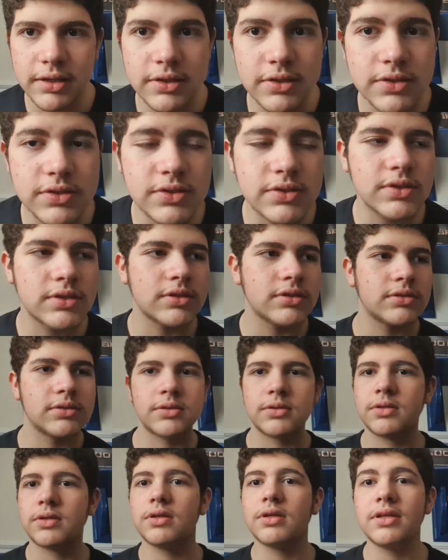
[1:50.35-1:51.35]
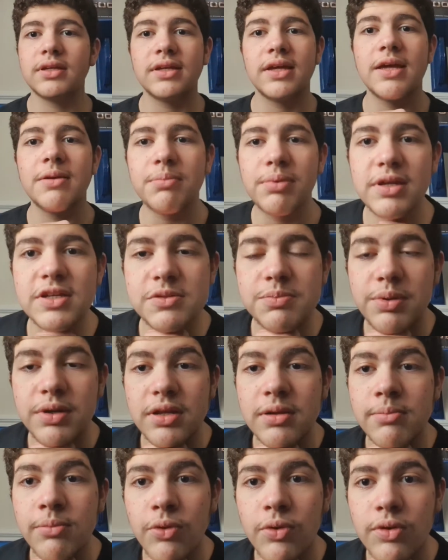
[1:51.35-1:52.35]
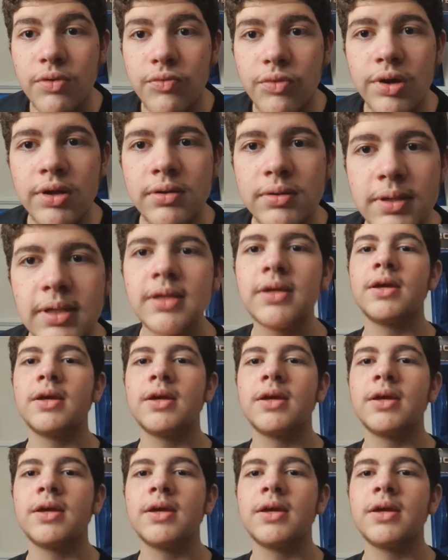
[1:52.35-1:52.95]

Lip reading: because gameplay is pretty important, right?